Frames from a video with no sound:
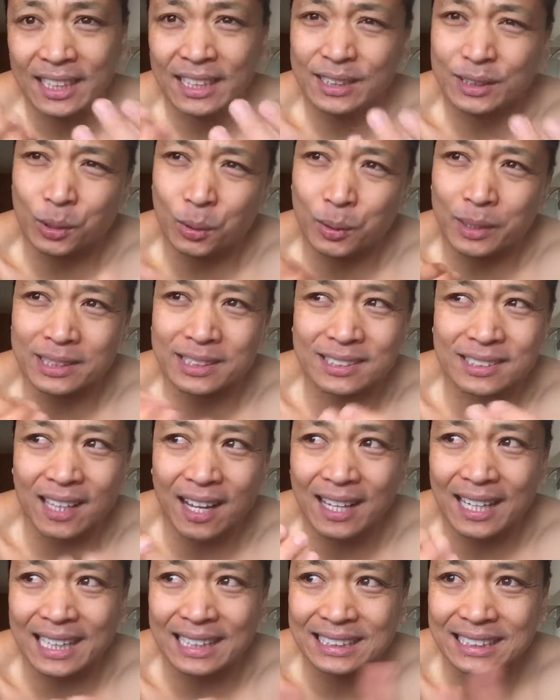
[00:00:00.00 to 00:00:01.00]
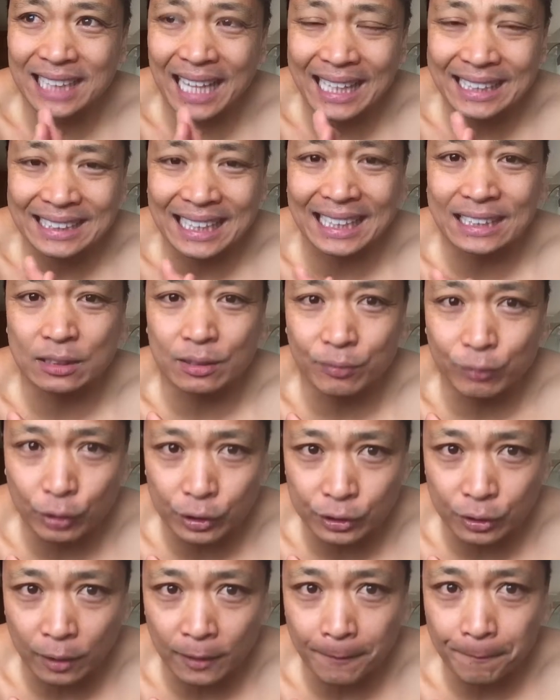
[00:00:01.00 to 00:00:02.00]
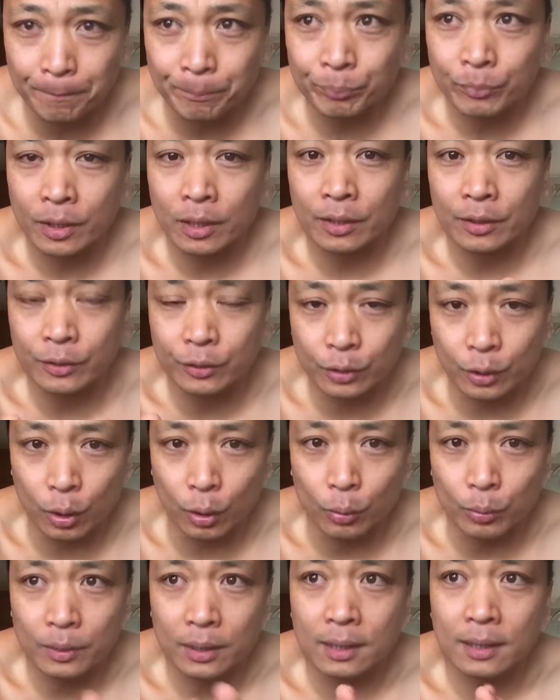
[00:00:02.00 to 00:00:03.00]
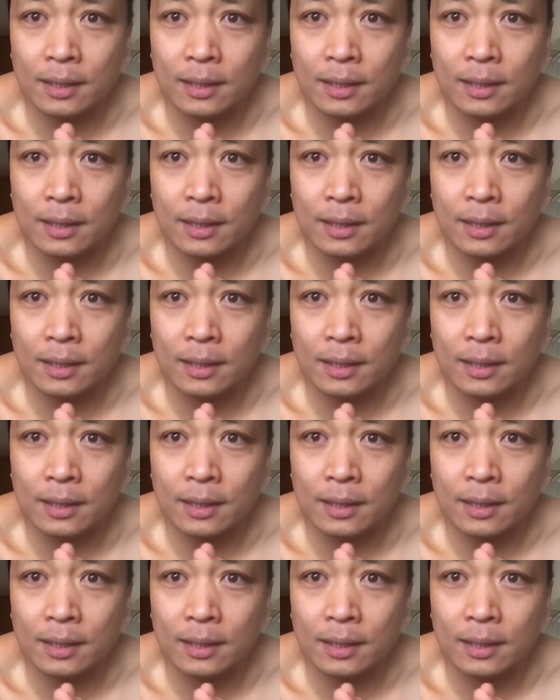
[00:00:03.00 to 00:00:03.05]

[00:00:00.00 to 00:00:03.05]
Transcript: So it's not as nice as the front yard. So